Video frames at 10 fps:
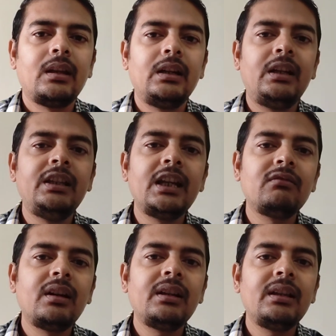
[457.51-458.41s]

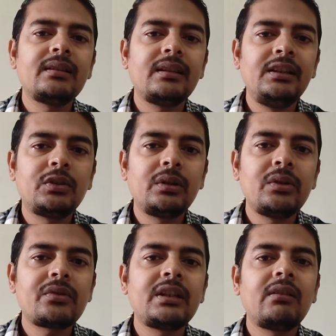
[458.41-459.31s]
TN1 is
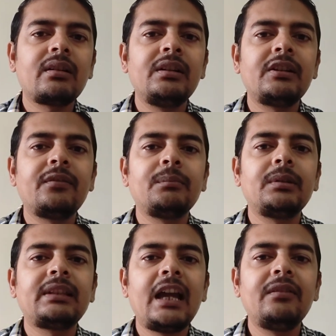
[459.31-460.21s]
introduced in our country from the
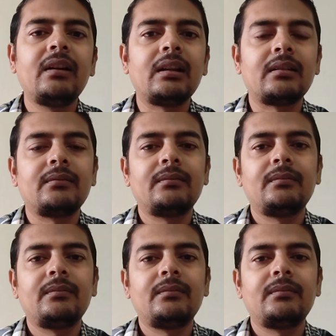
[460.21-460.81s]
Taiwan.